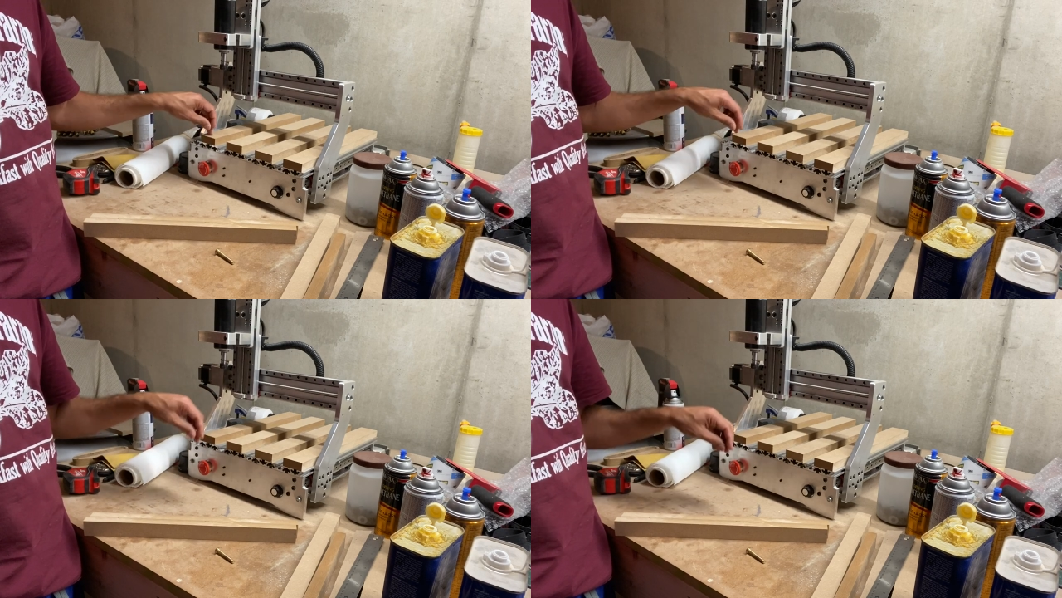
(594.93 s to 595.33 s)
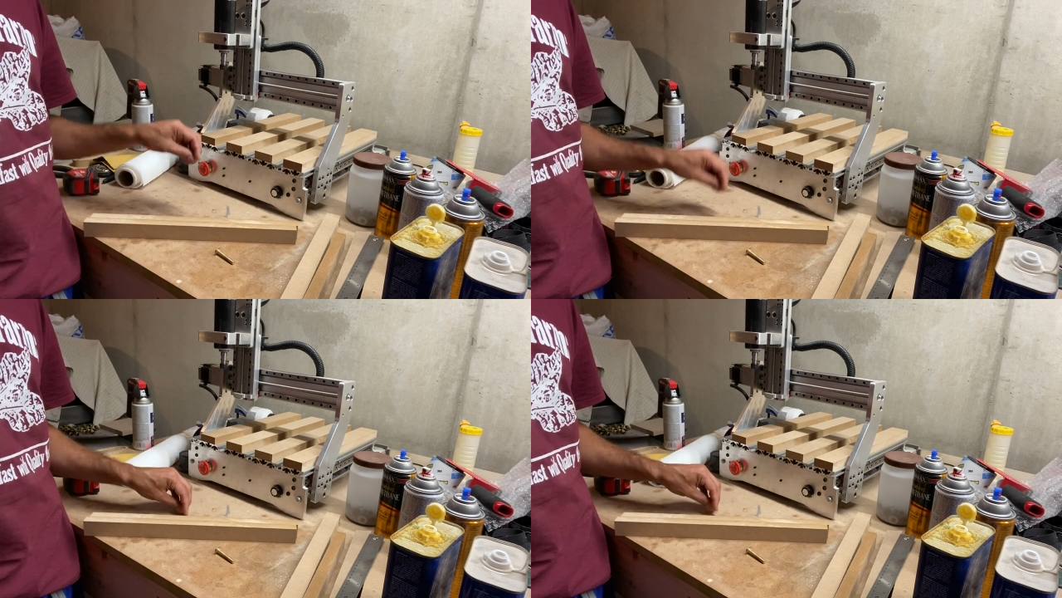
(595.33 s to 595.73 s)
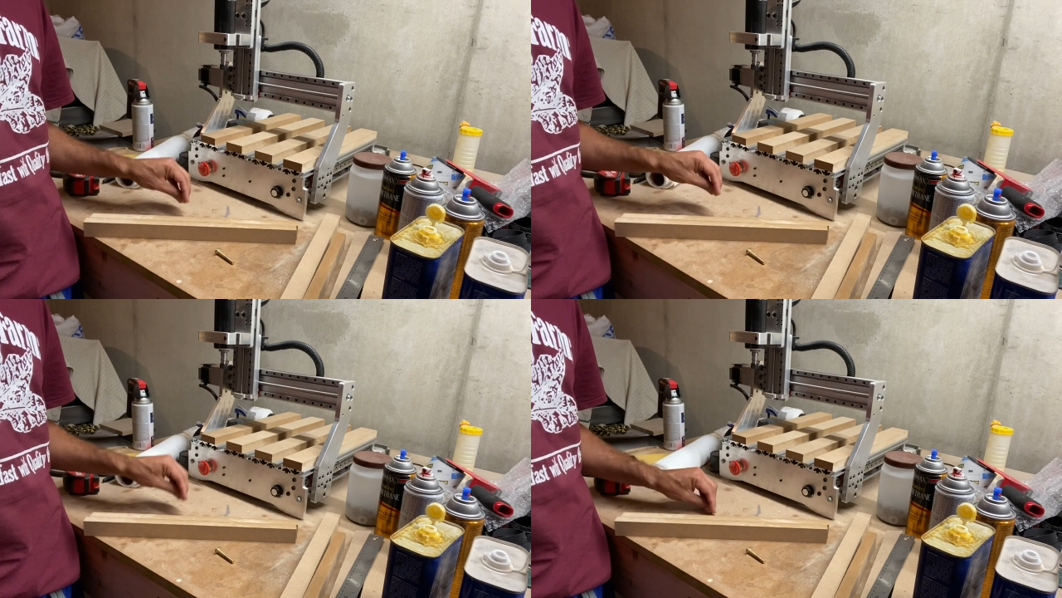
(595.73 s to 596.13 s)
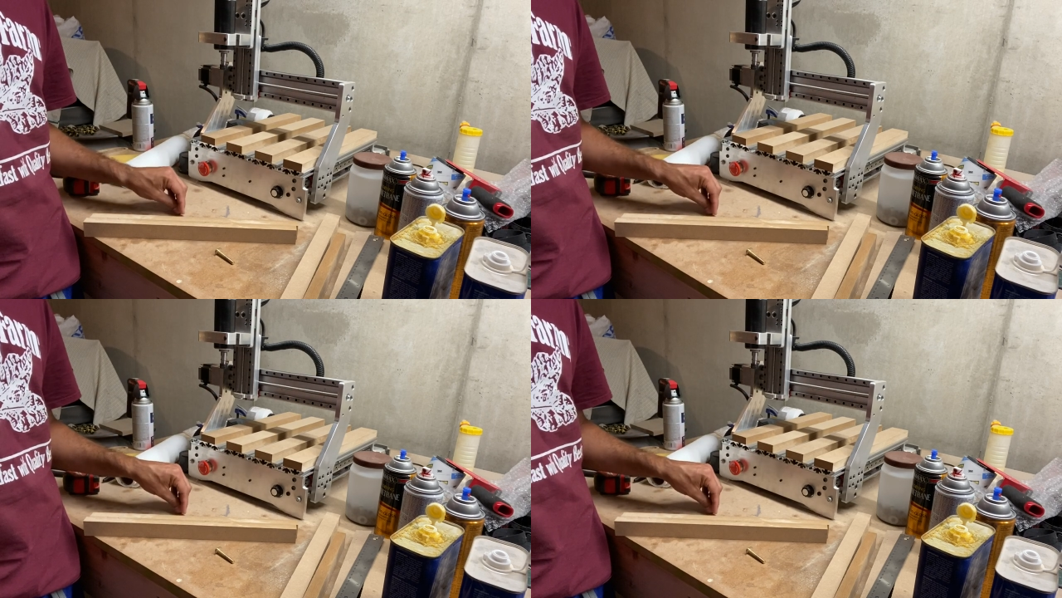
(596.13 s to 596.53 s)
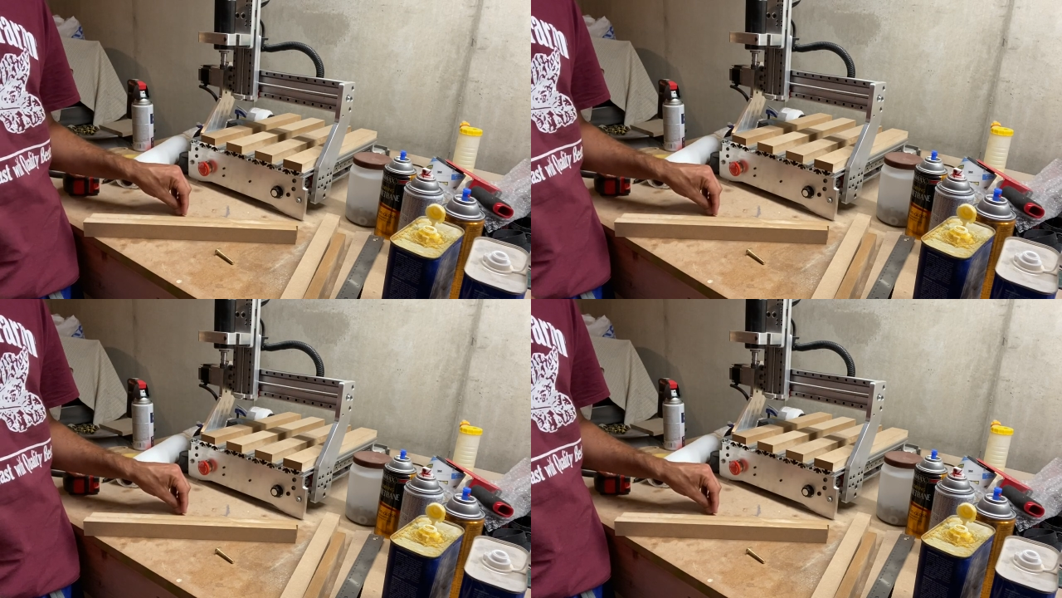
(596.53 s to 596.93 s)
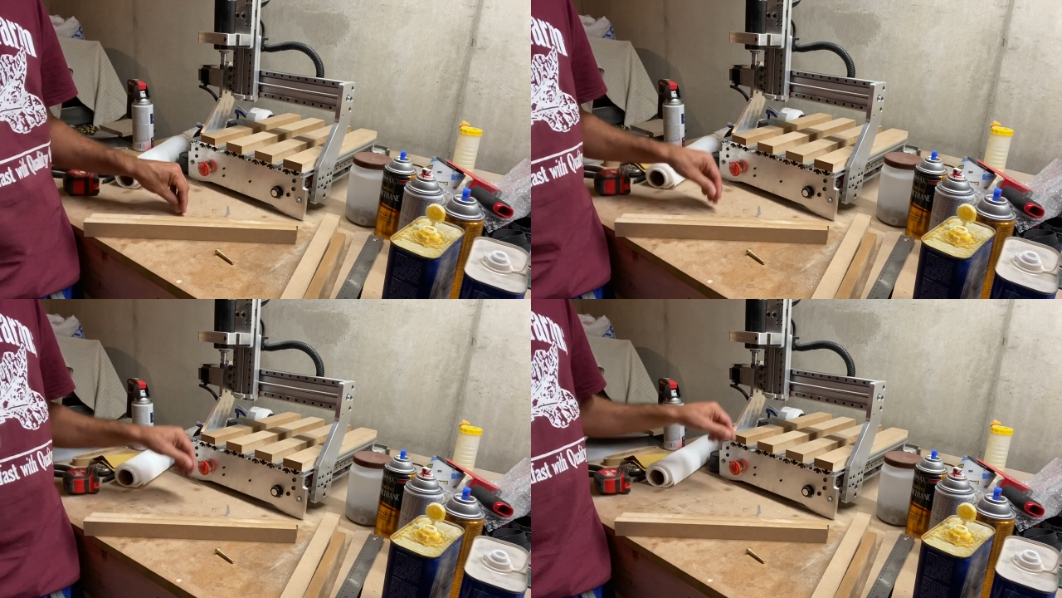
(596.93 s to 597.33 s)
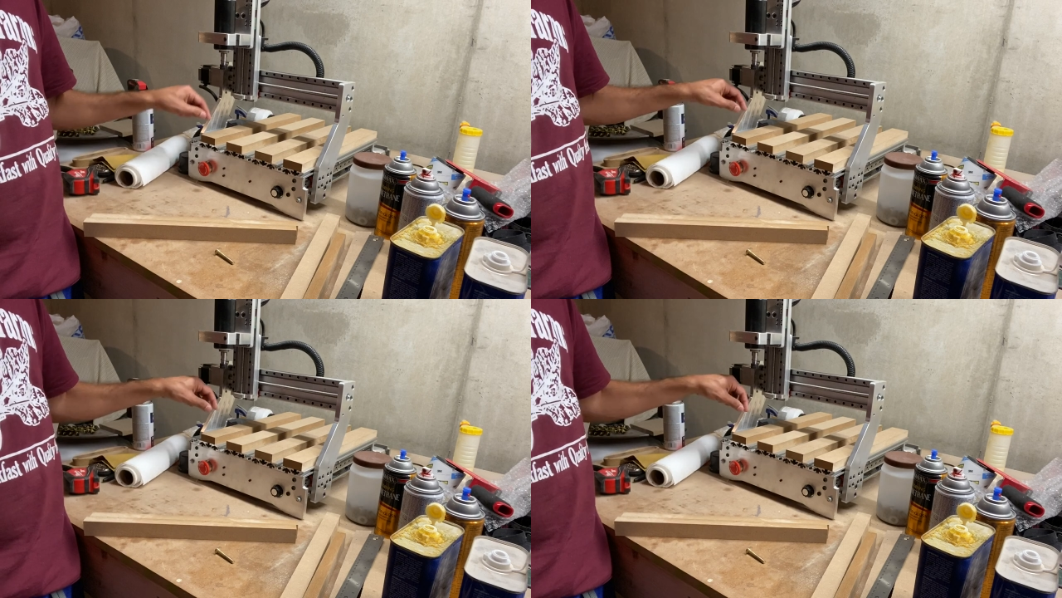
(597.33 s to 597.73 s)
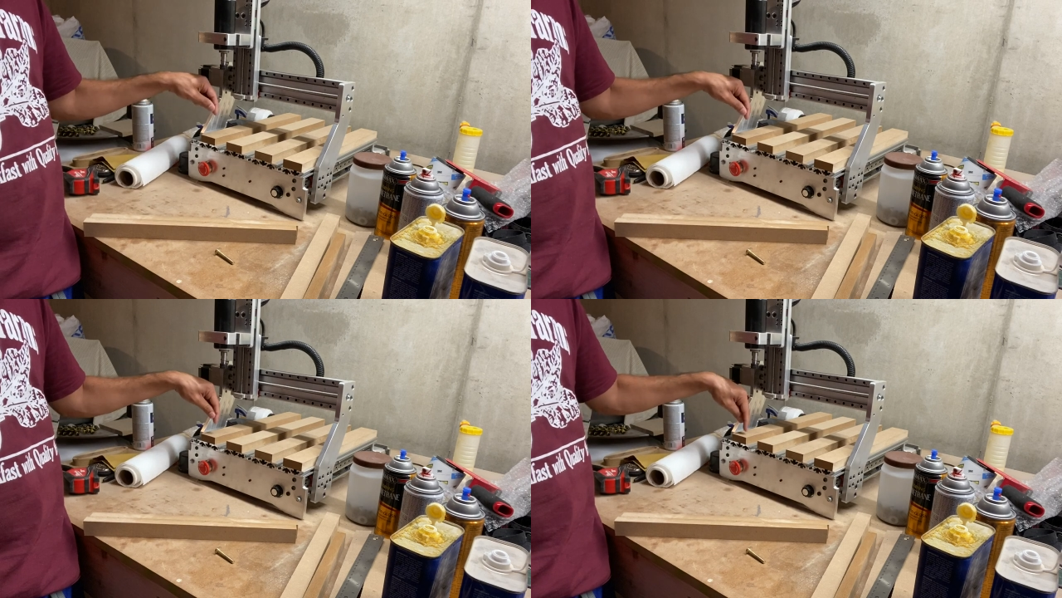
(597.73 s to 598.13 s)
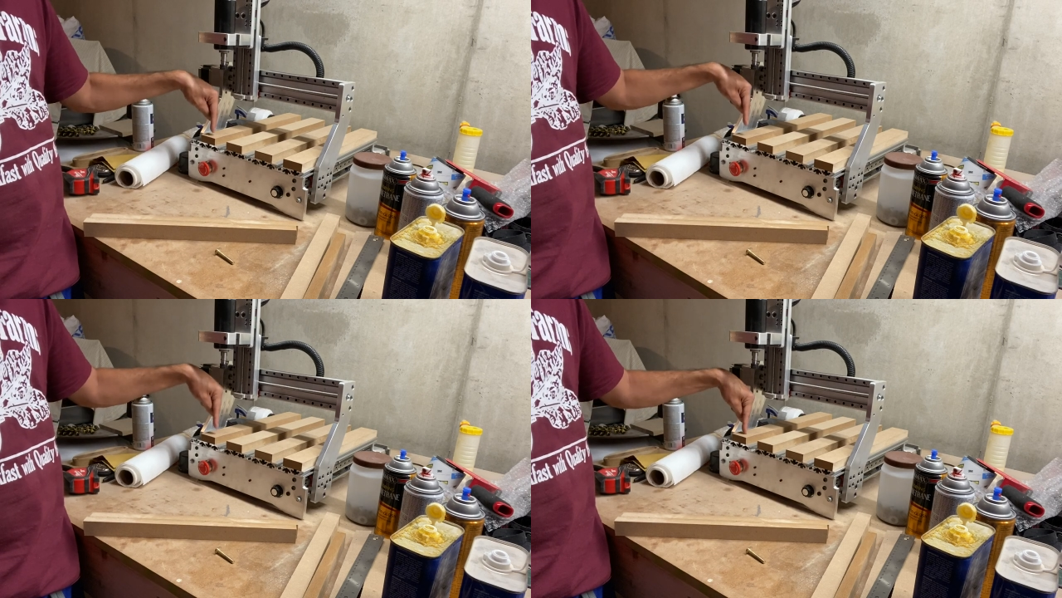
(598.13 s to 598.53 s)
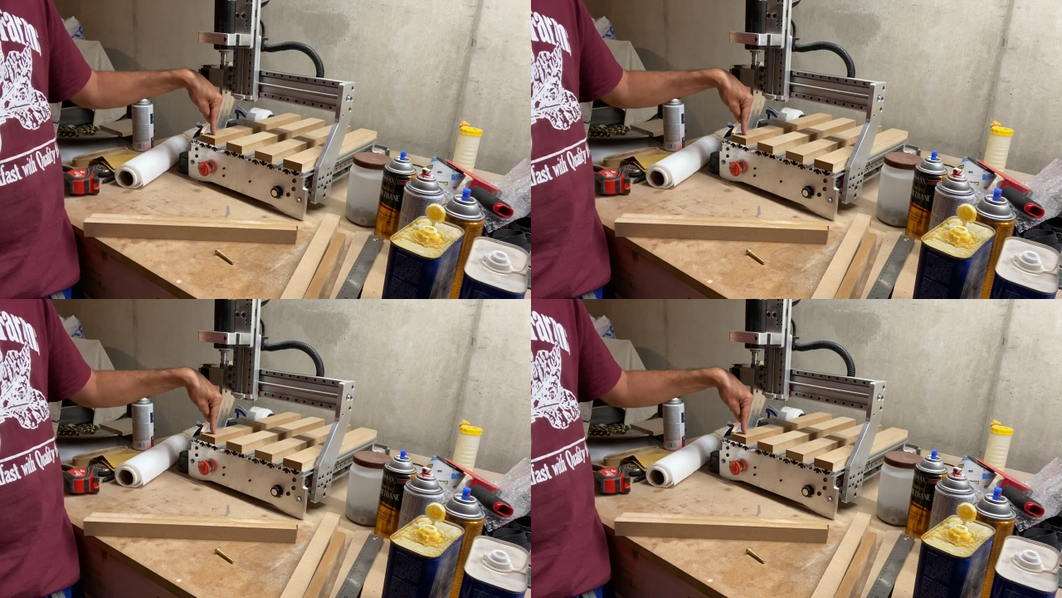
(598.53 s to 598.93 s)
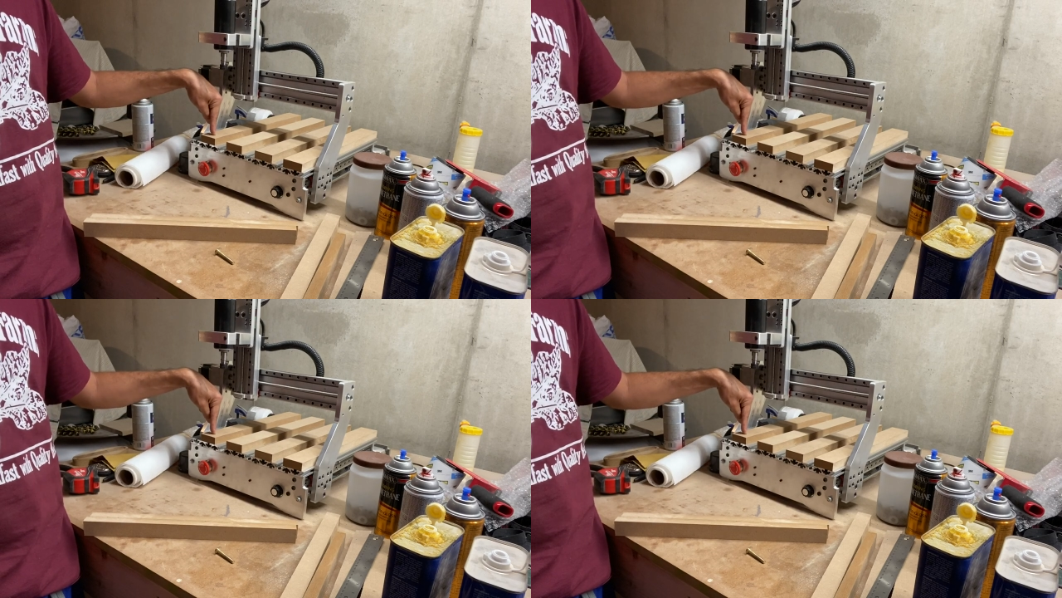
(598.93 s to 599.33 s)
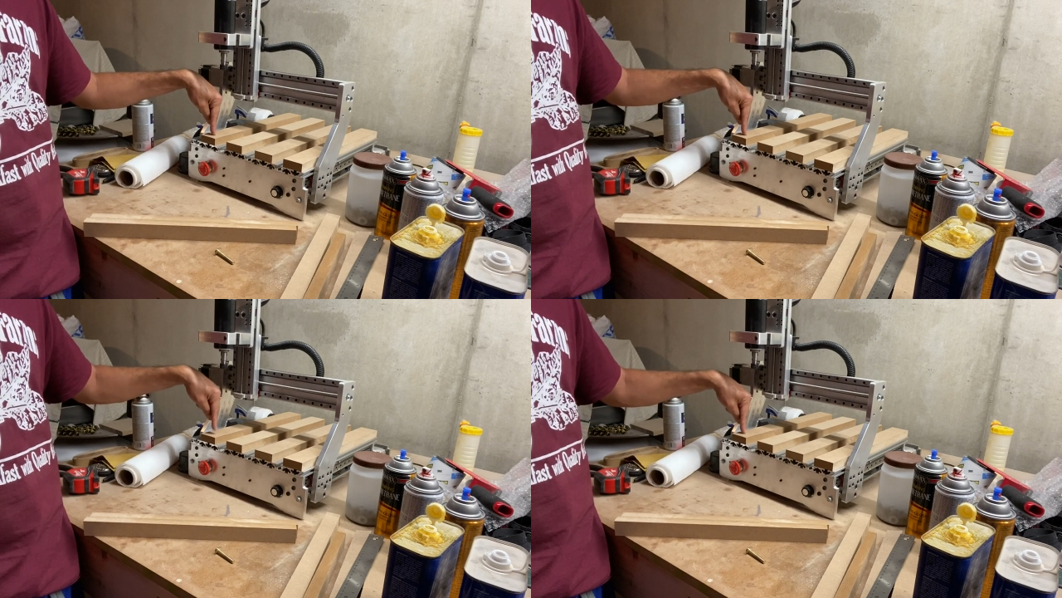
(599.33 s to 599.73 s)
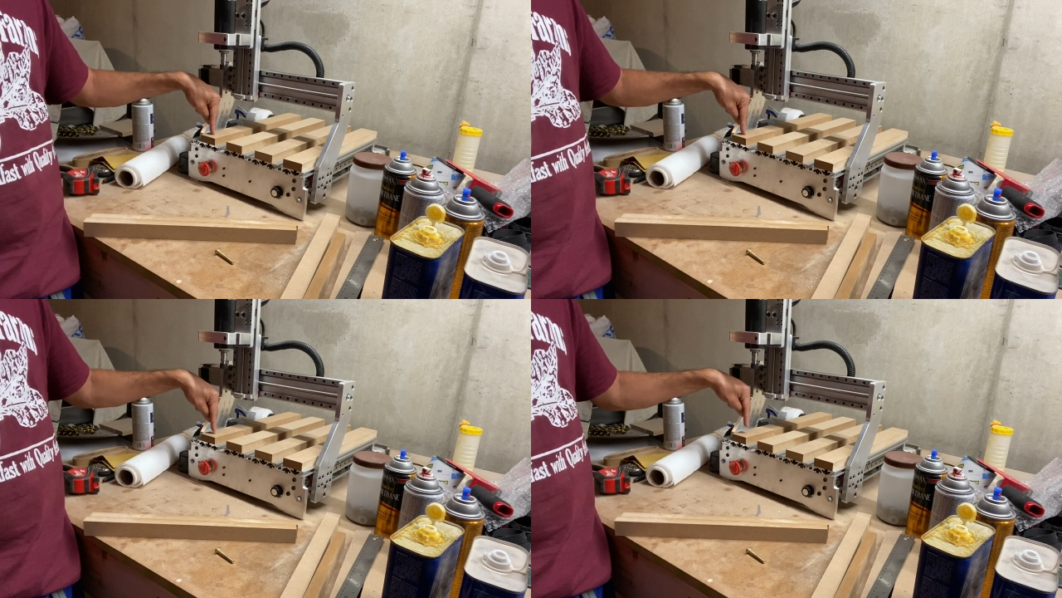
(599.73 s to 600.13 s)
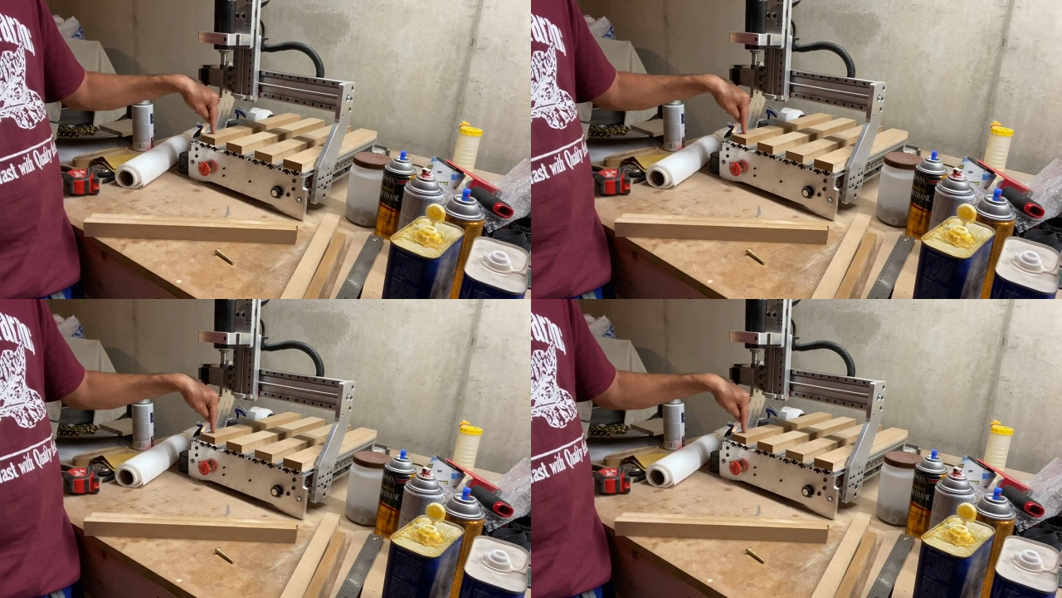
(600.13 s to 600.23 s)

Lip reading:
[unreadable: no face in view]